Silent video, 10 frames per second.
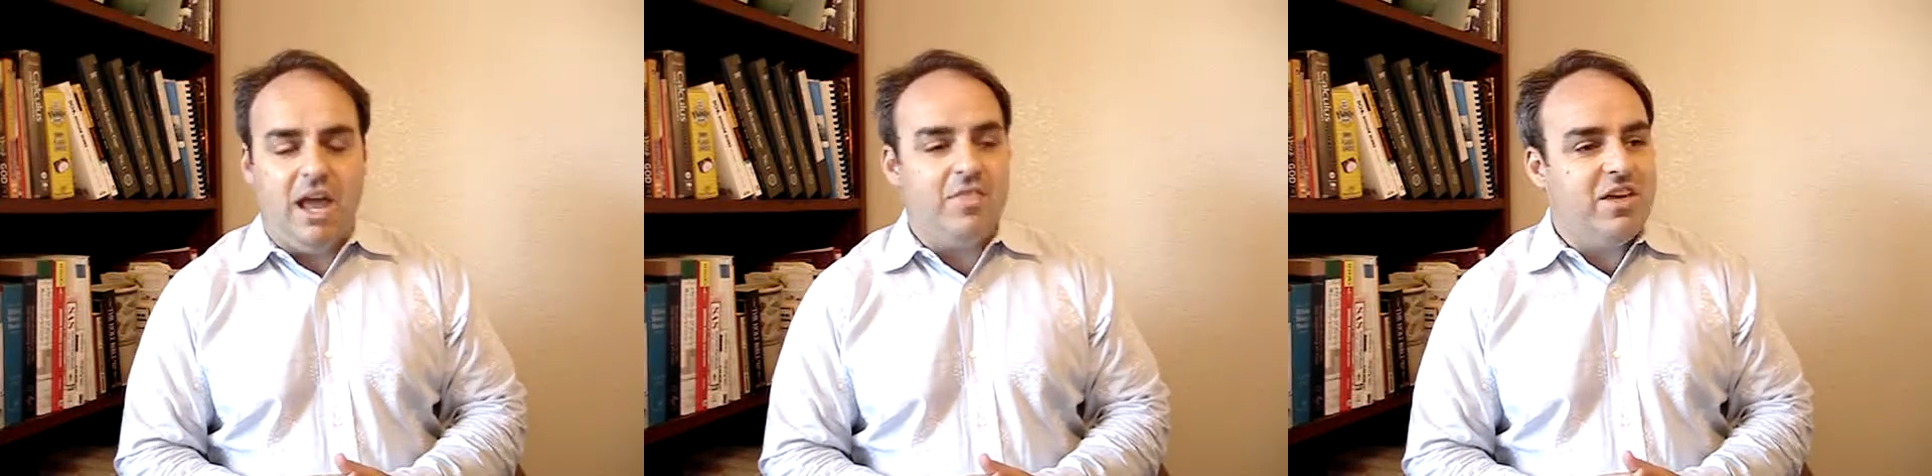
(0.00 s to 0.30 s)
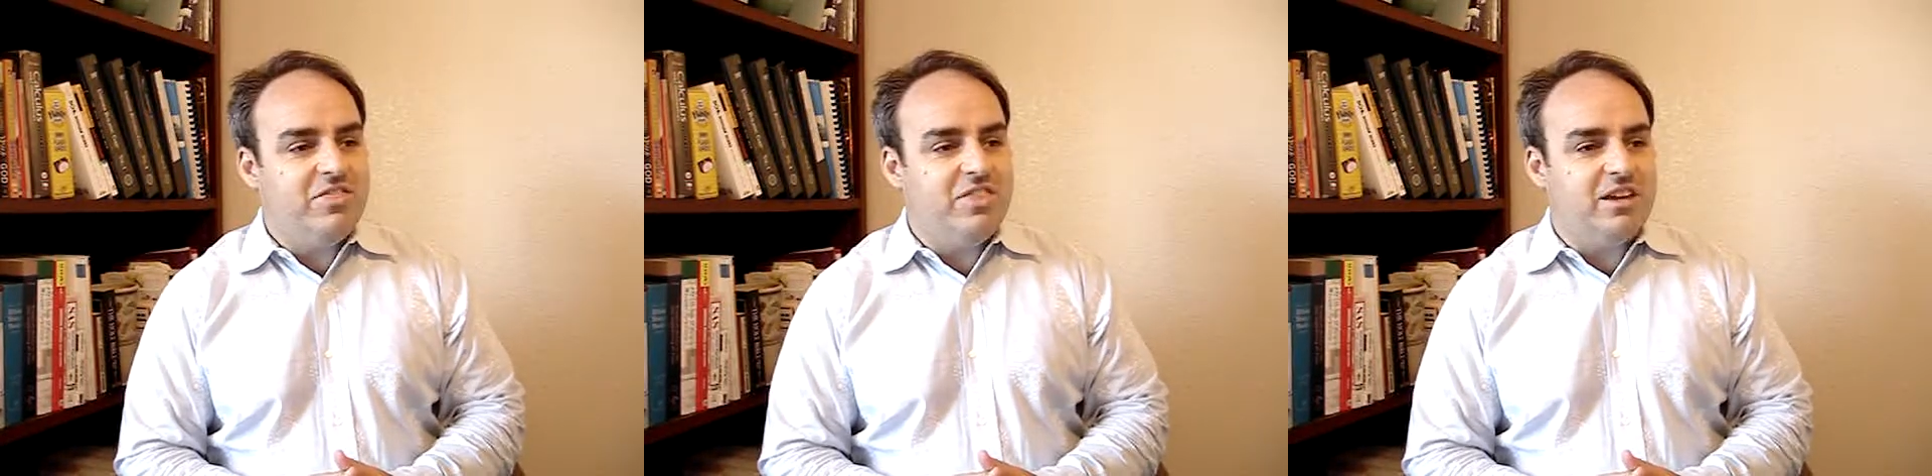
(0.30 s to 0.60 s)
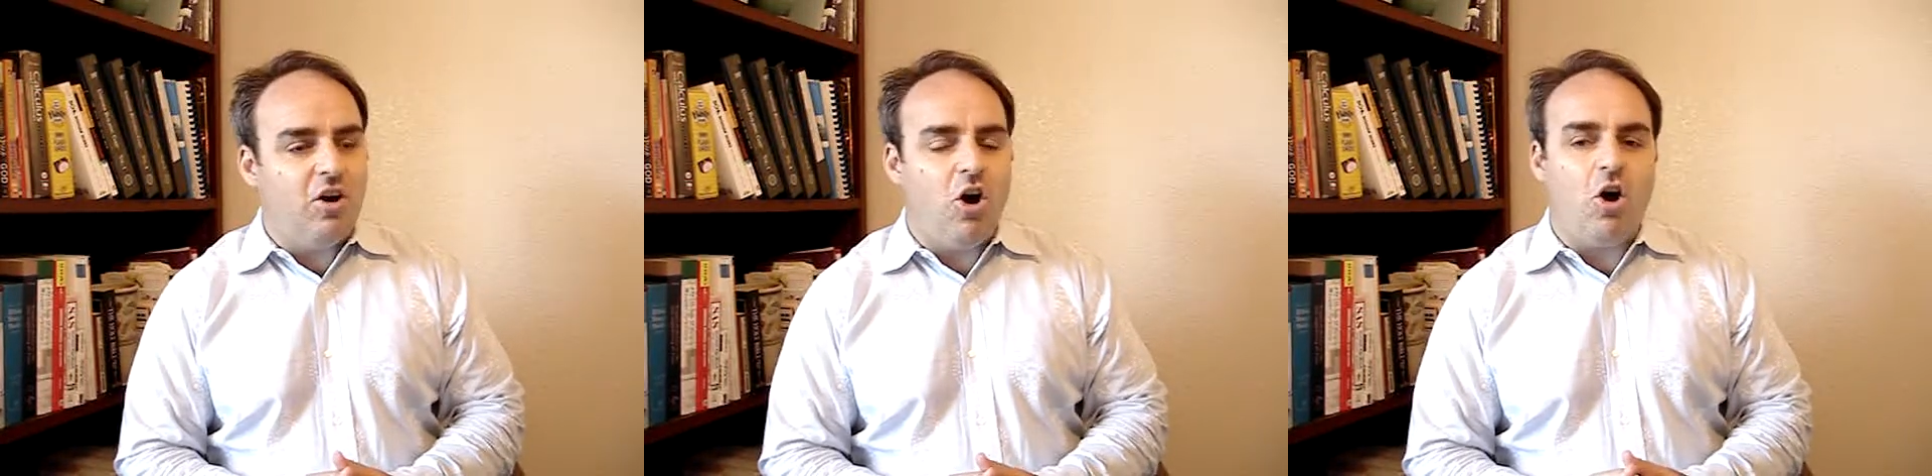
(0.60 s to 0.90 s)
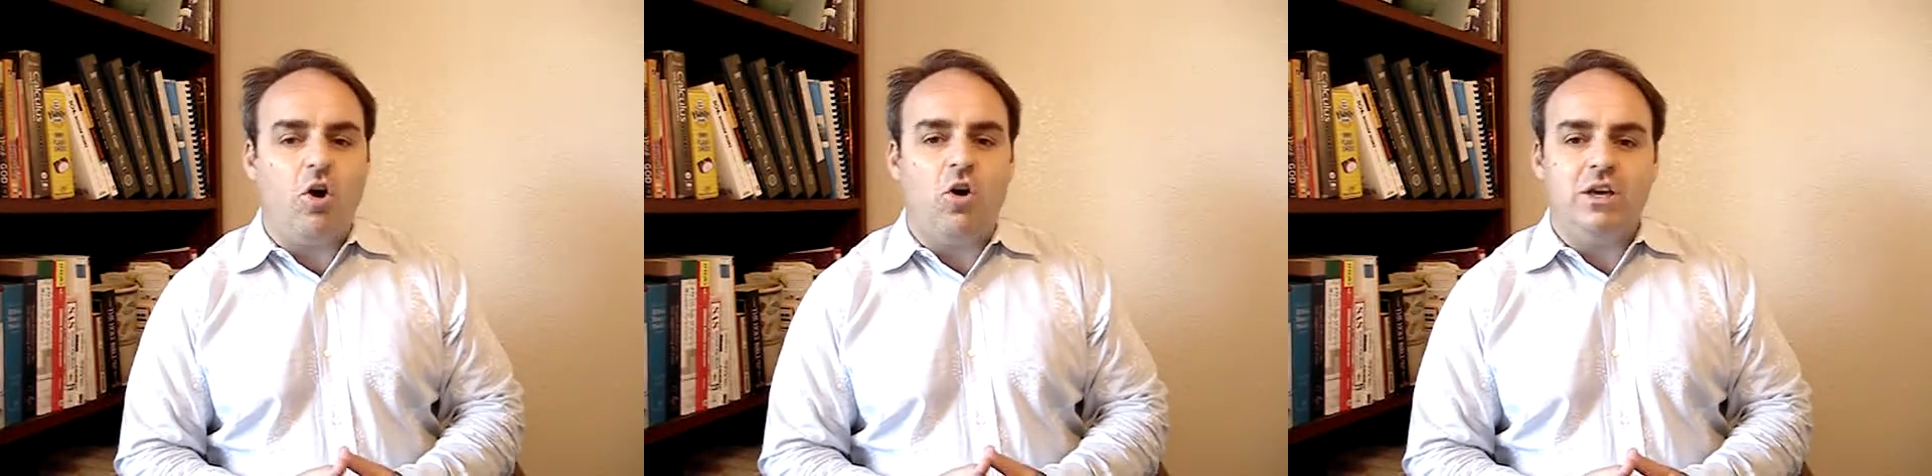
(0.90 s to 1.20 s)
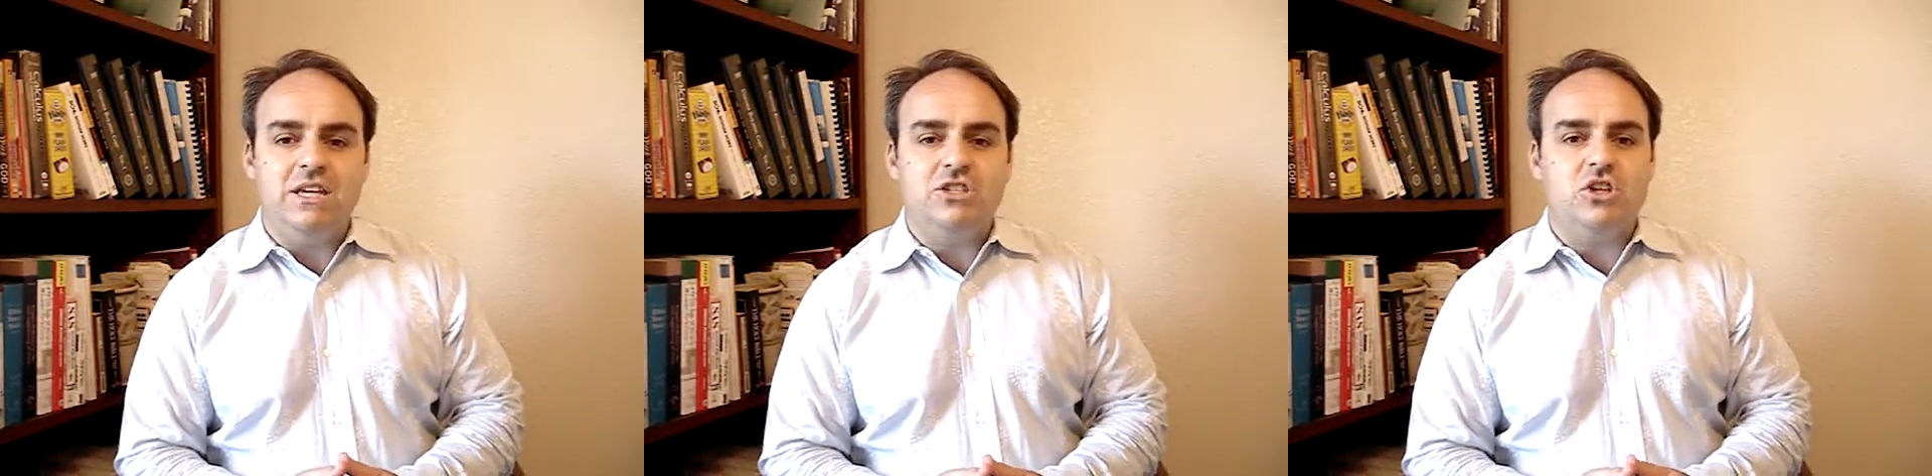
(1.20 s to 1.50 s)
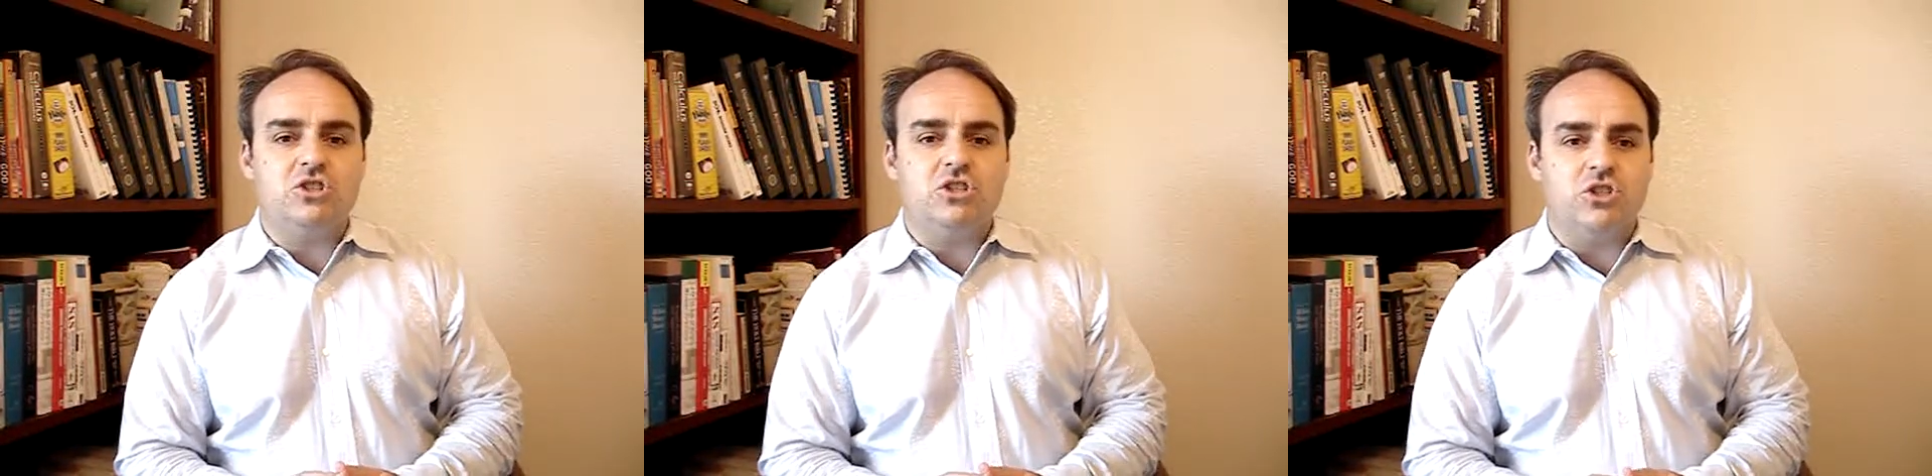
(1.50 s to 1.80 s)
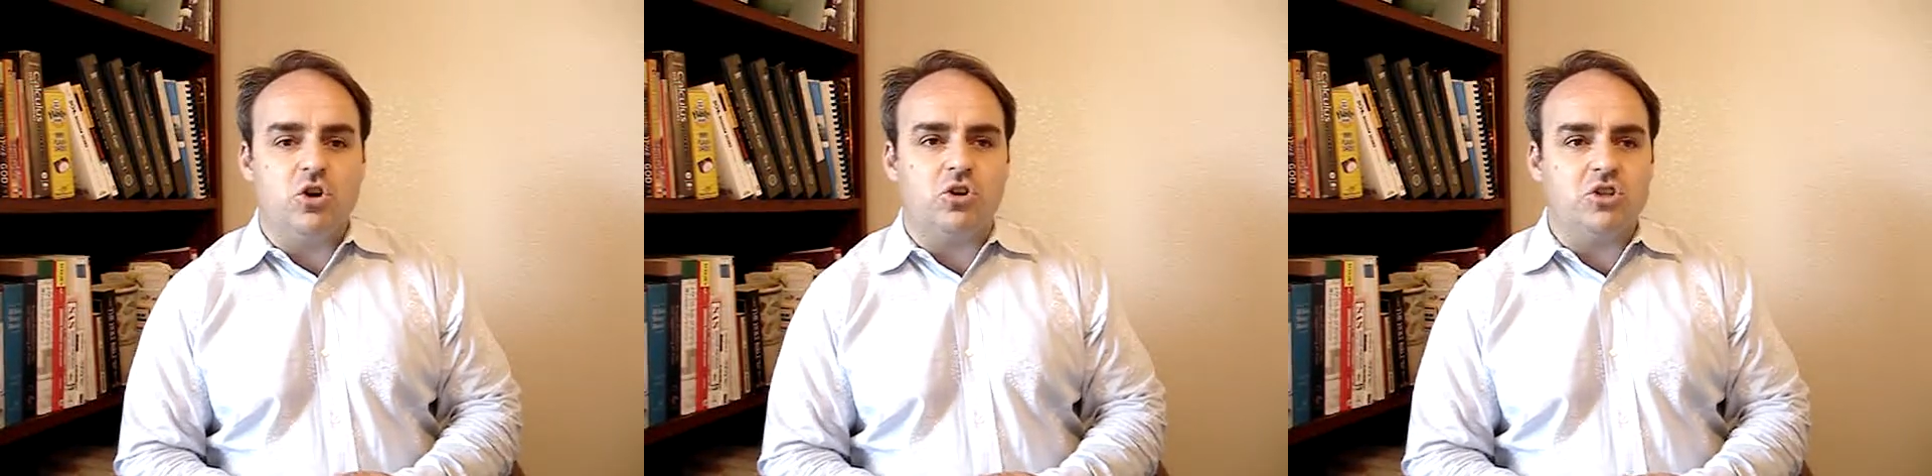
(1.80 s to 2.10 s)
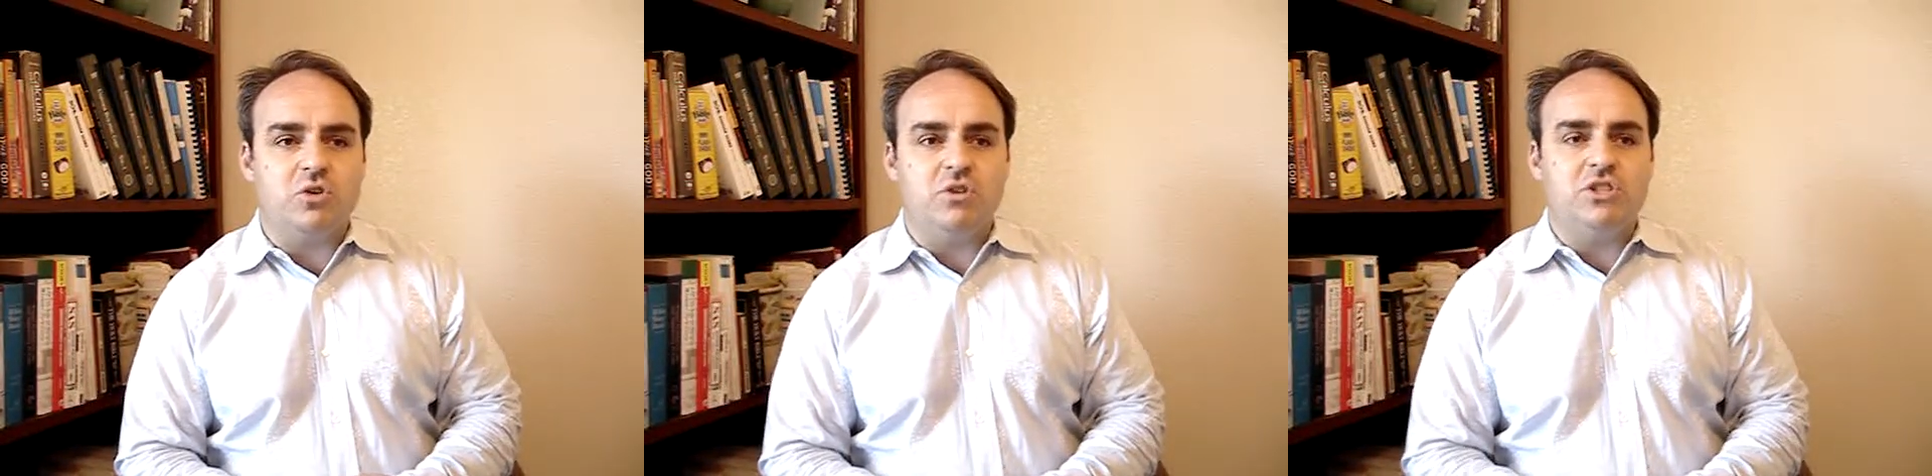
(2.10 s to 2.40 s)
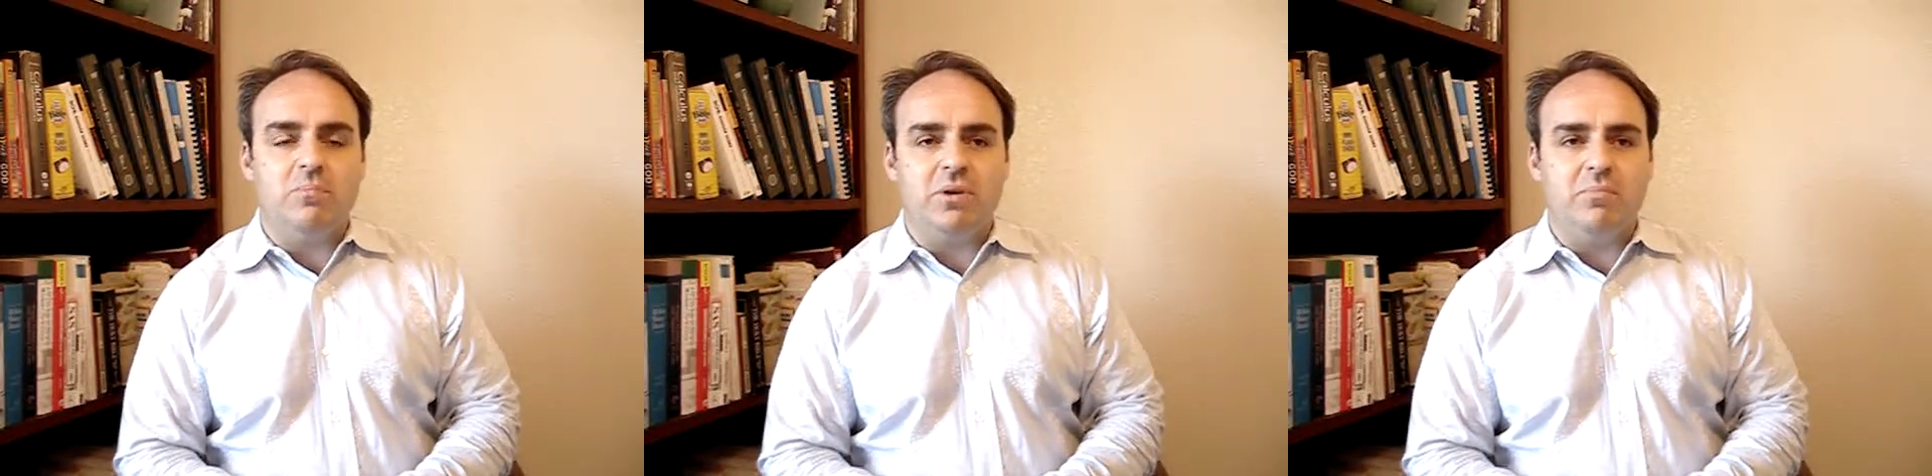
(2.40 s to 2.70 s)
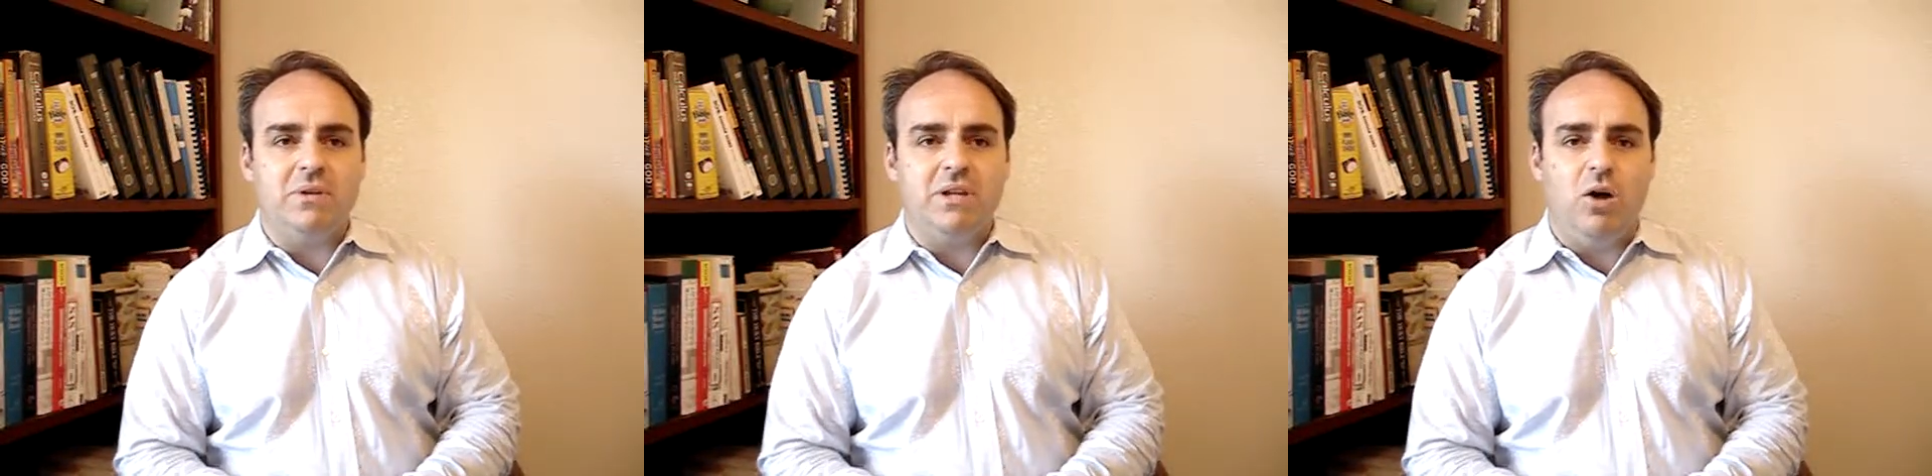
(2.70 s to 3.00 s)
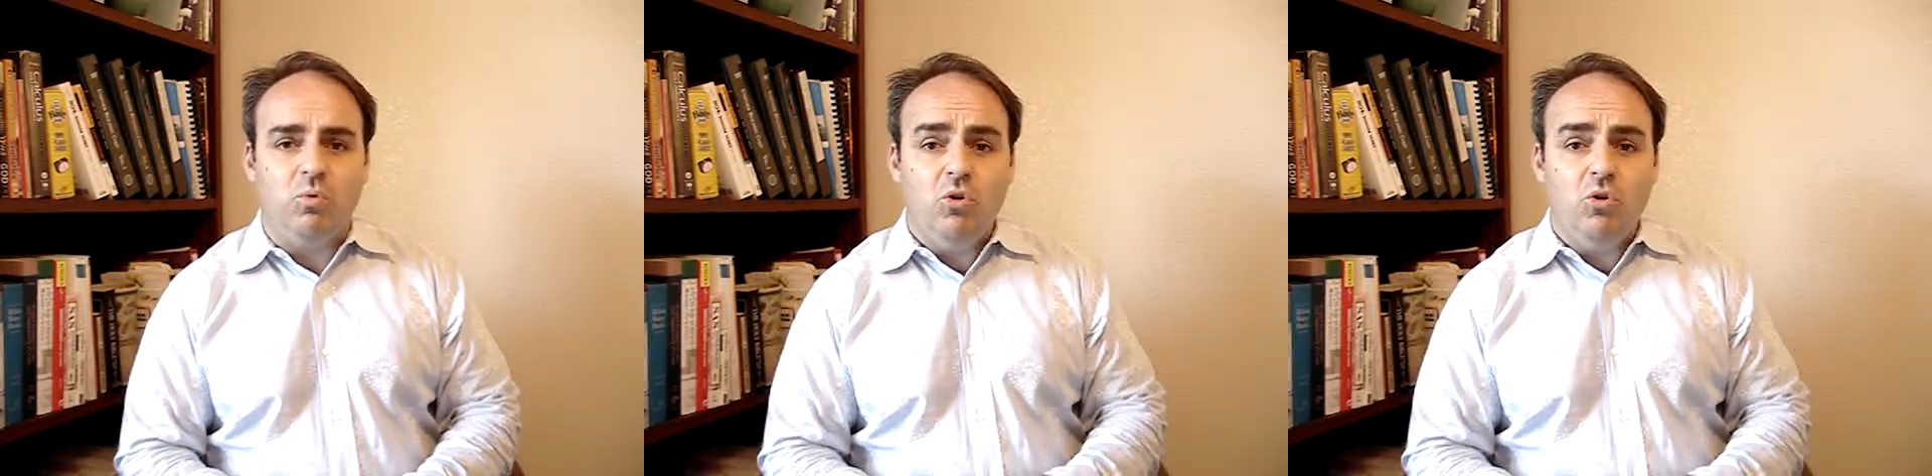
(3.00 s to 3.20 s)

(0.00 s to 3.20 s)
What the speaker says: And they think, oh, he's just a joker, so he's jumping up and down,